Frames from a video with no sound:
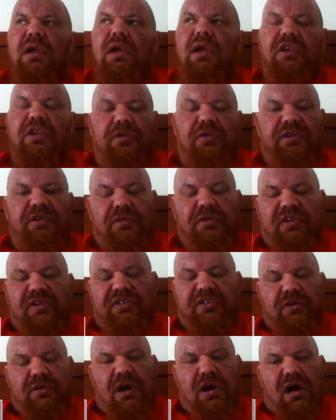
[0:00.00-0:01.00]
As a result of
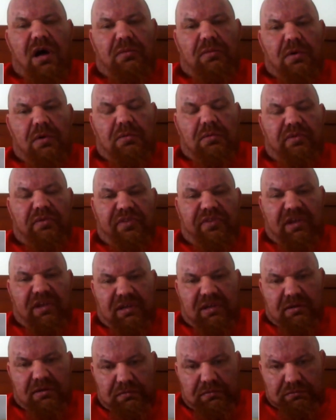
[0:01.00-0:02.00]
this, your heart wall will
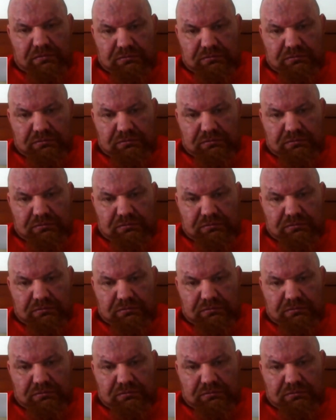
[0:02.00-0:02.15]
thicken.